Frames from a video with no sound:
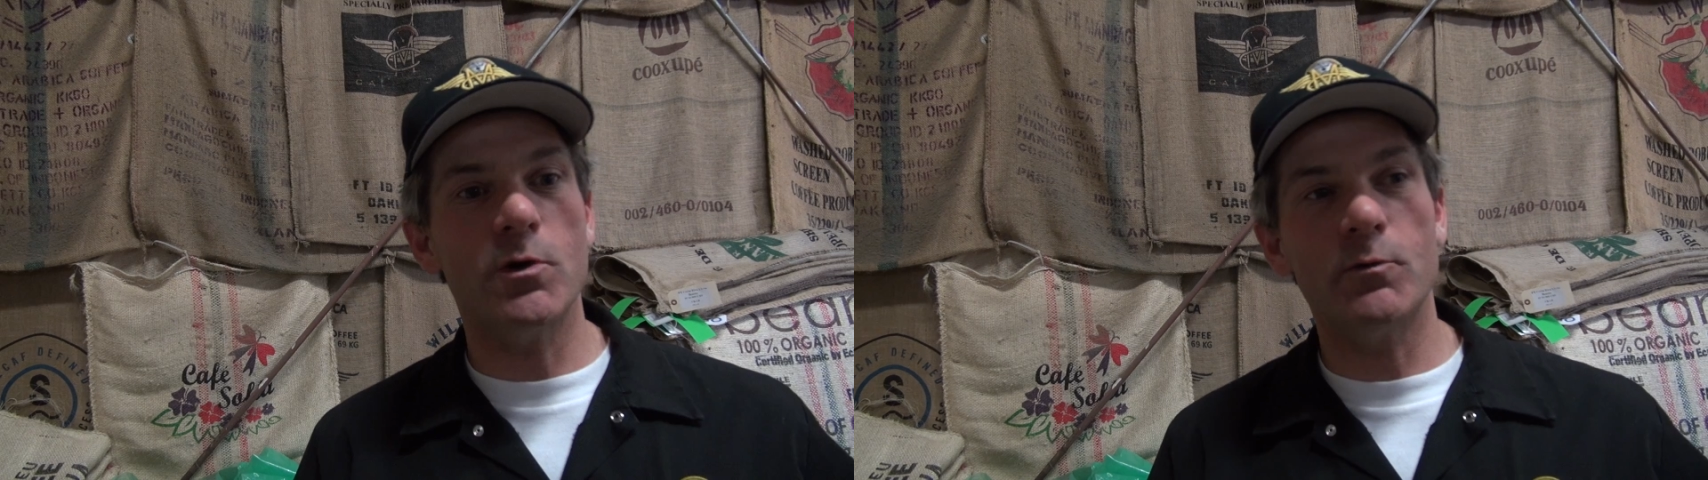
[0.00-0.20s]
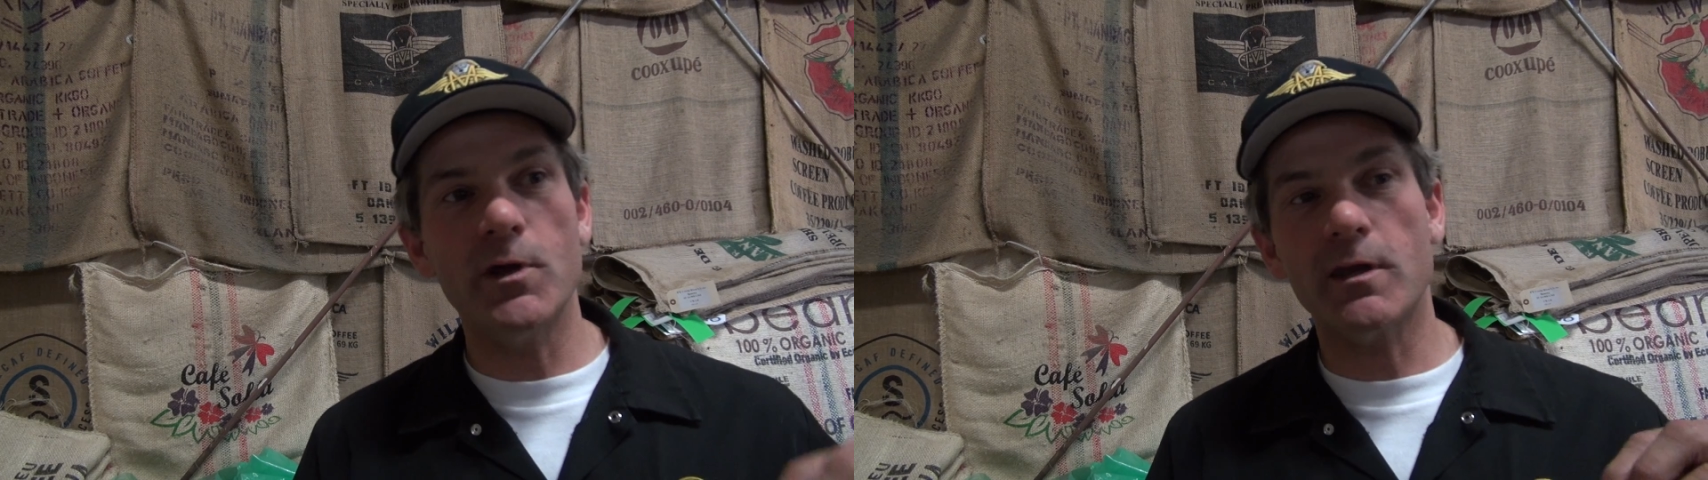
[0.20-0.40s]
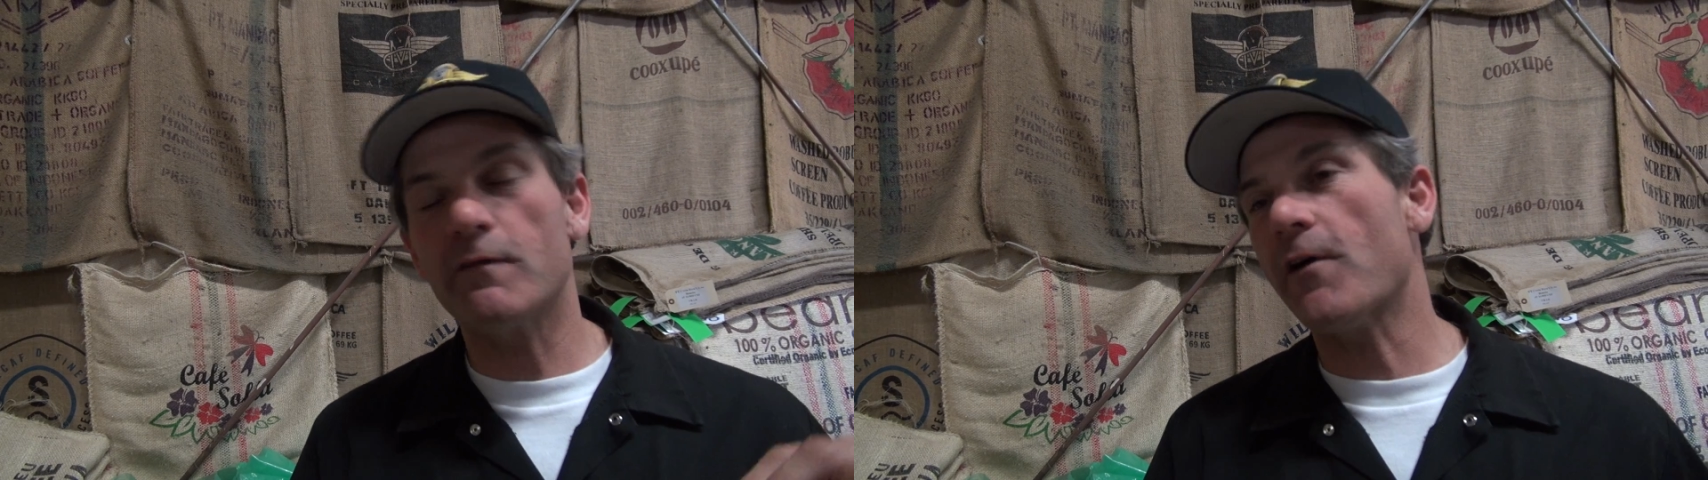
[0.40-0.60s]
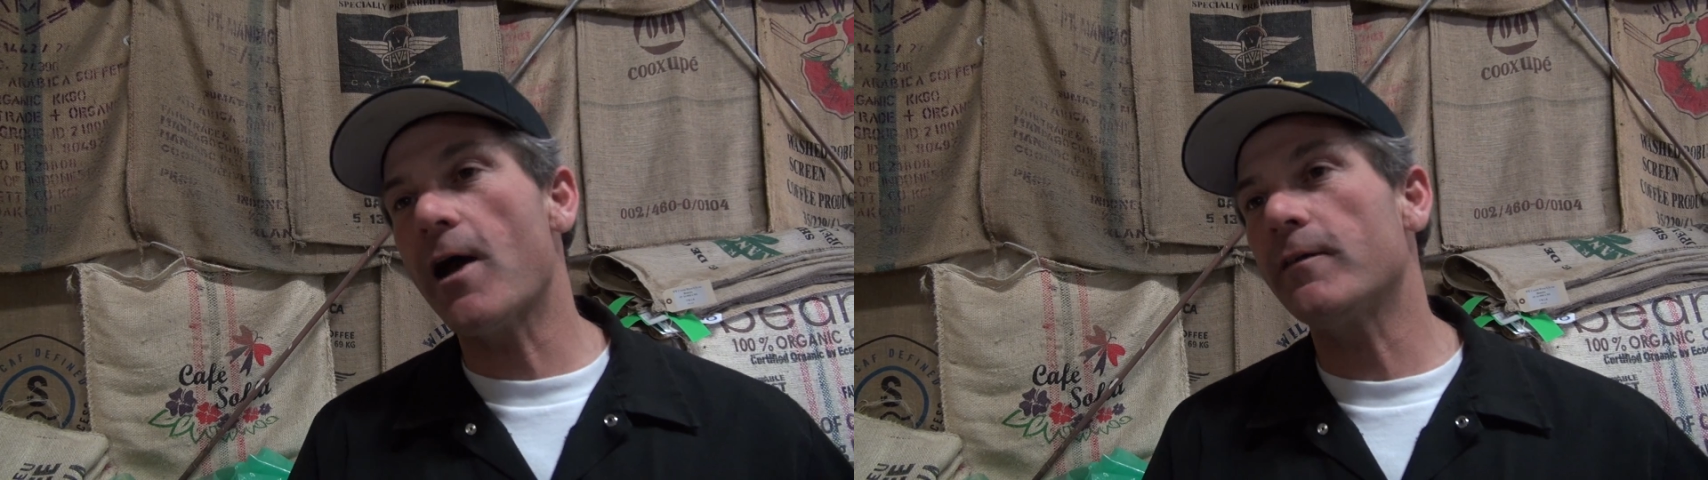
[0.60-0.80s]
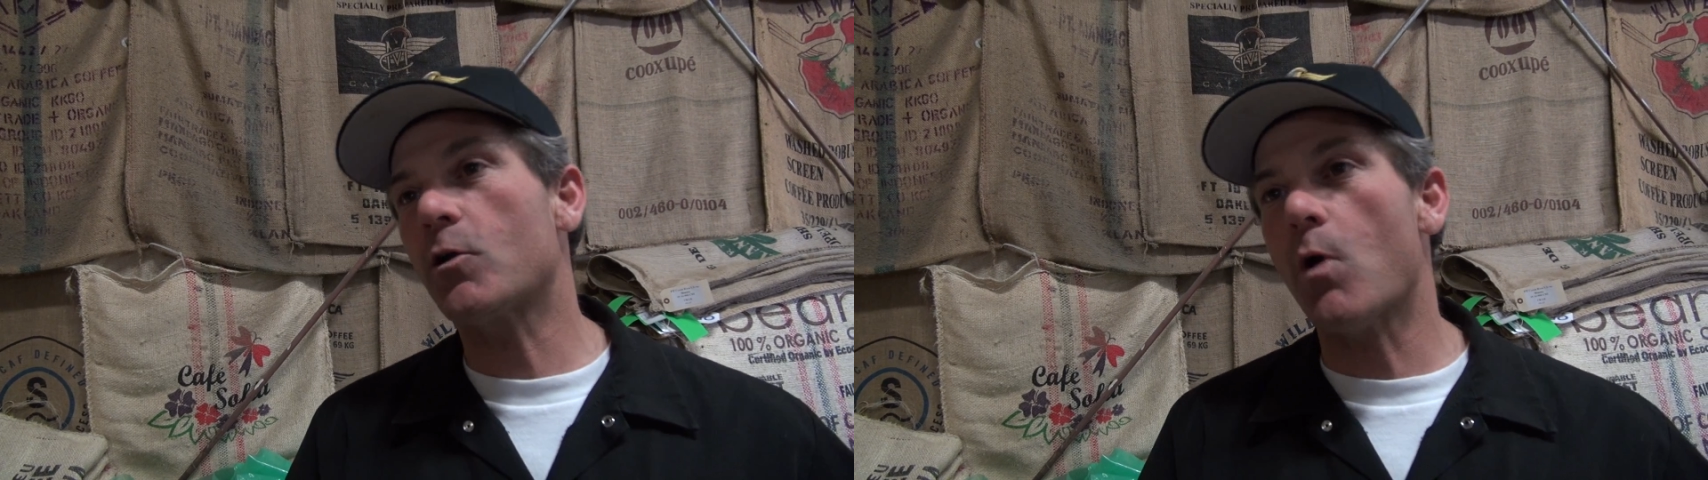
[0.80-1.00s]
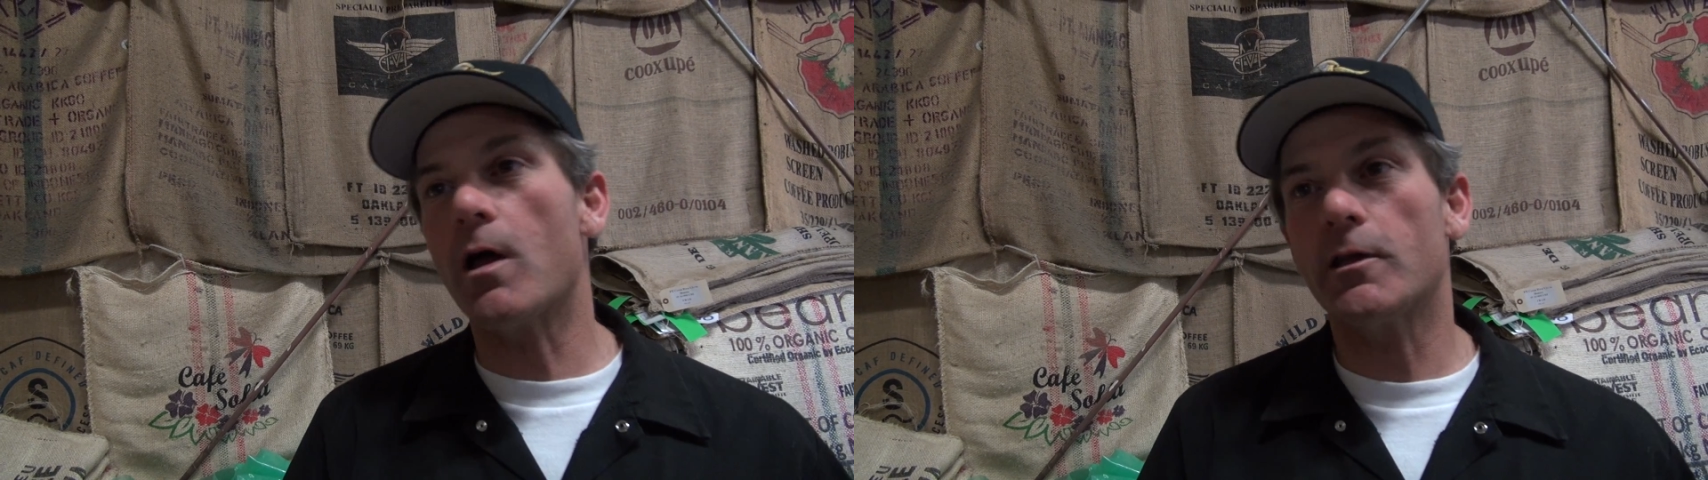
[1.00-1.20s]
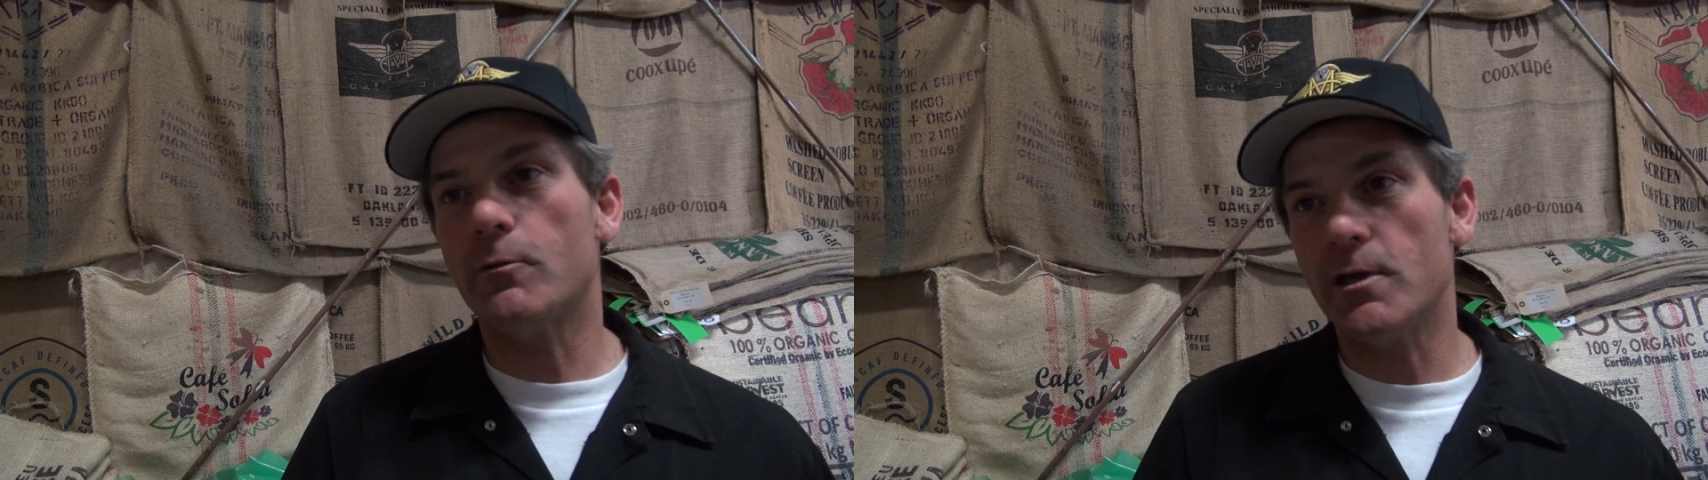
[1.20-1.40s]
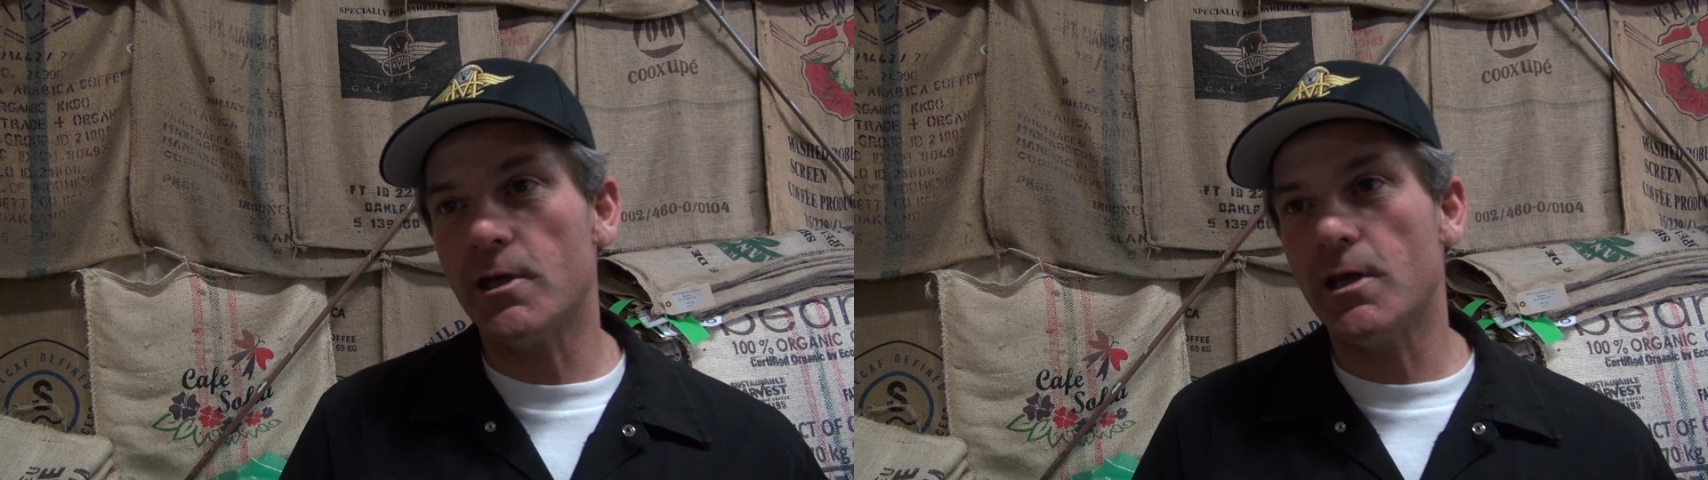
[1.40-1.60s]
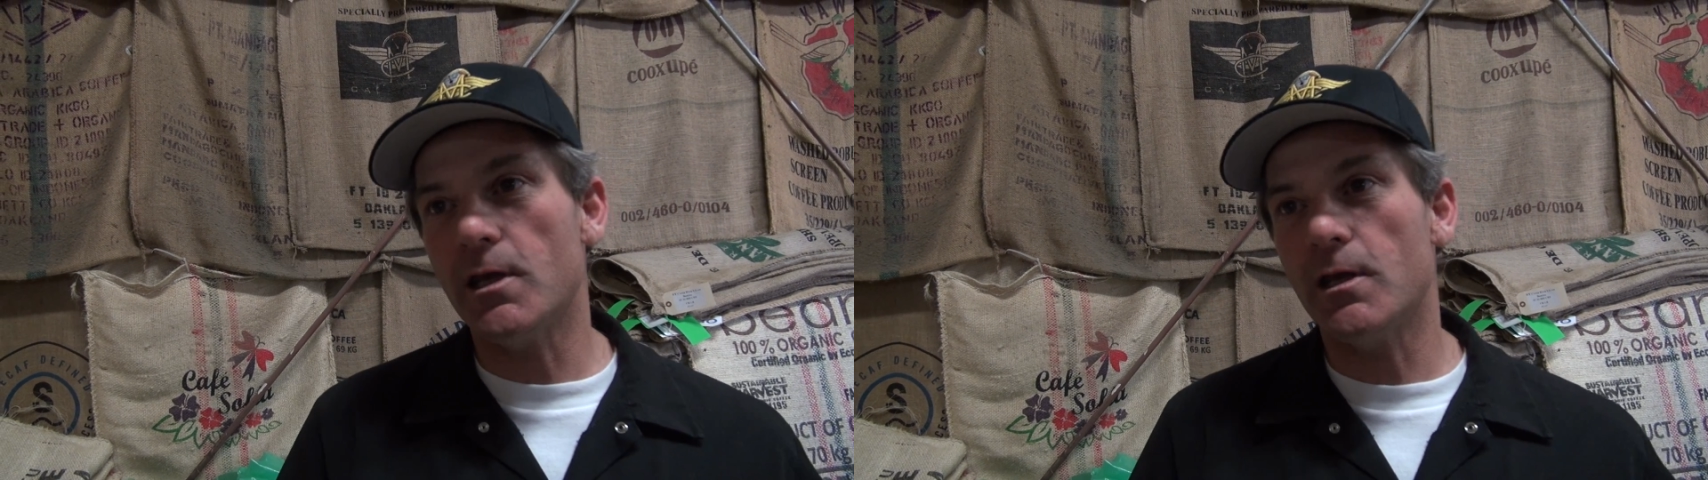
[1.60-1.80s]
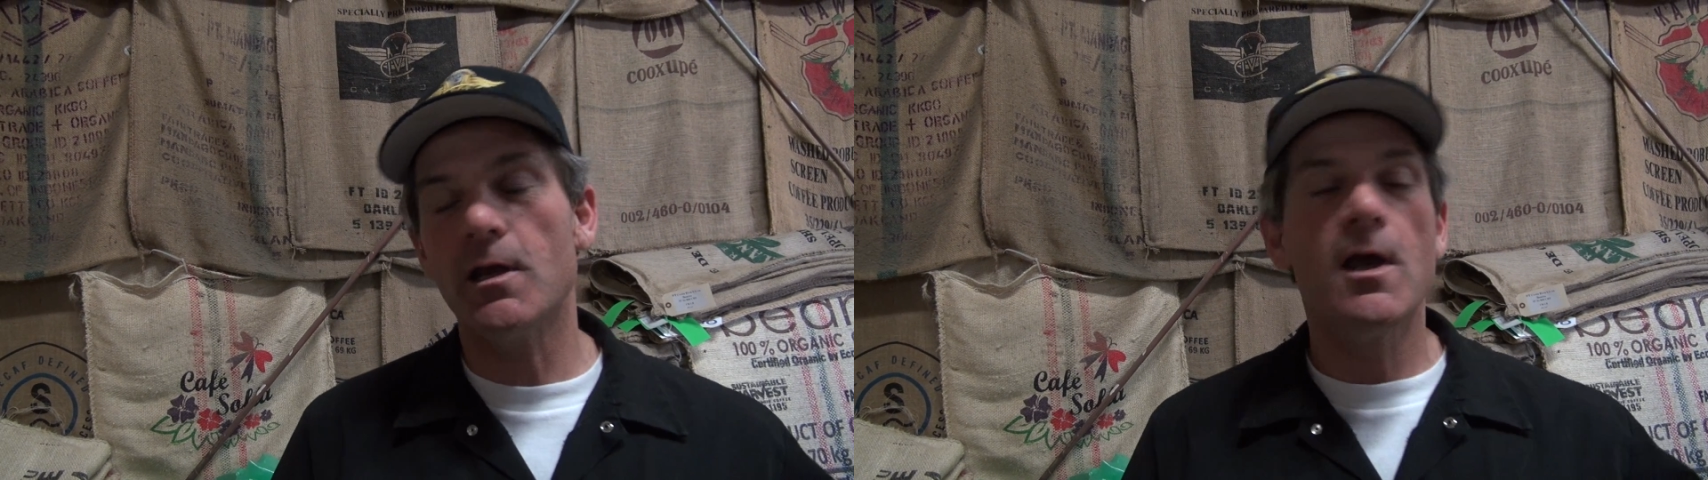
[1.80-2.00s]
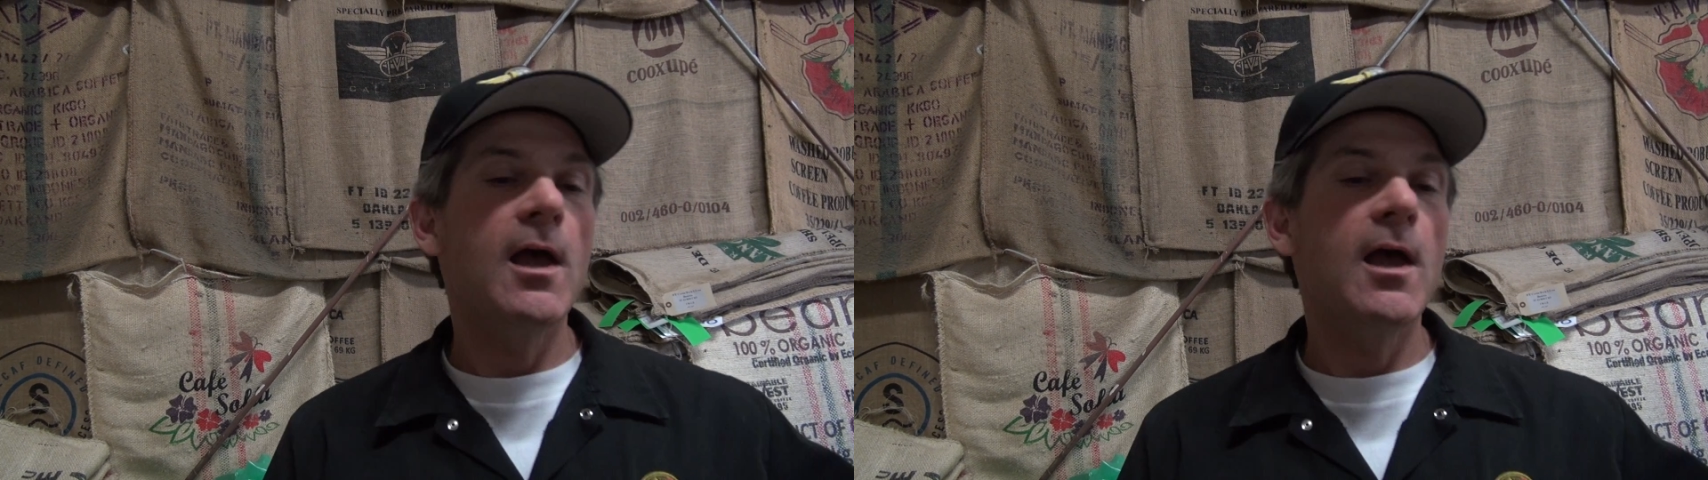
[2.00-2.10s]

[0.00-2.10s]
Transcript: when we can find the quality we need